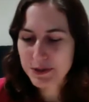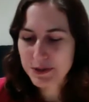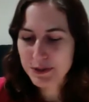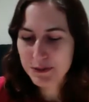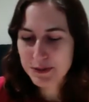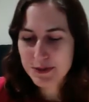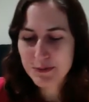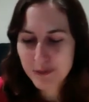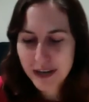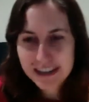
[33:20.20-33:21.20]

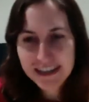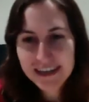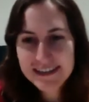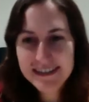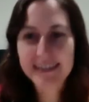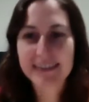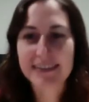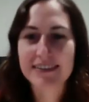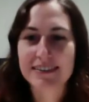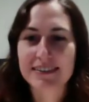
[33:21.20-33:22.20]
should recognize that
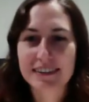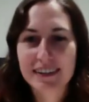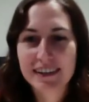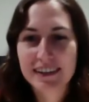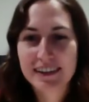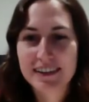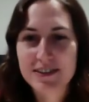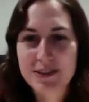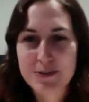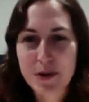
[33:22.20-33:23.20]
they're
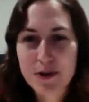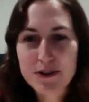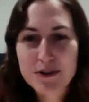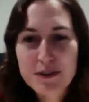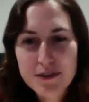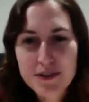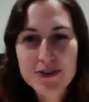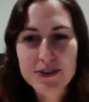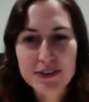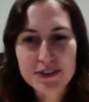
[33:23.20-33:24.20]
just part of the
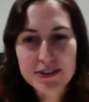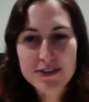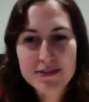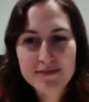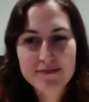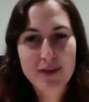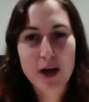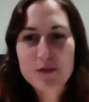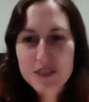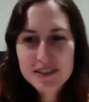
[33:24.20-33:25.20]
universe, and they're just
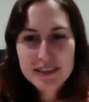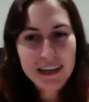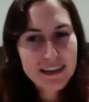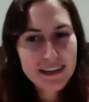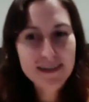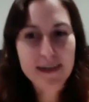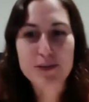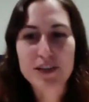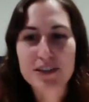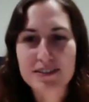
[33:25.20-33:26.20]
objects like any other
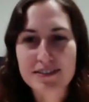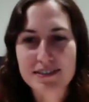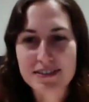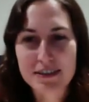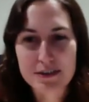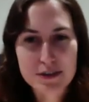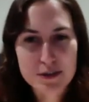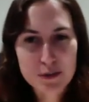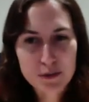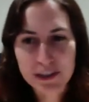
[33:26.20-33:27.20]
objects. They're just you just
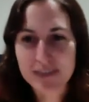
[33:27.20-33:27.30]
don't want to get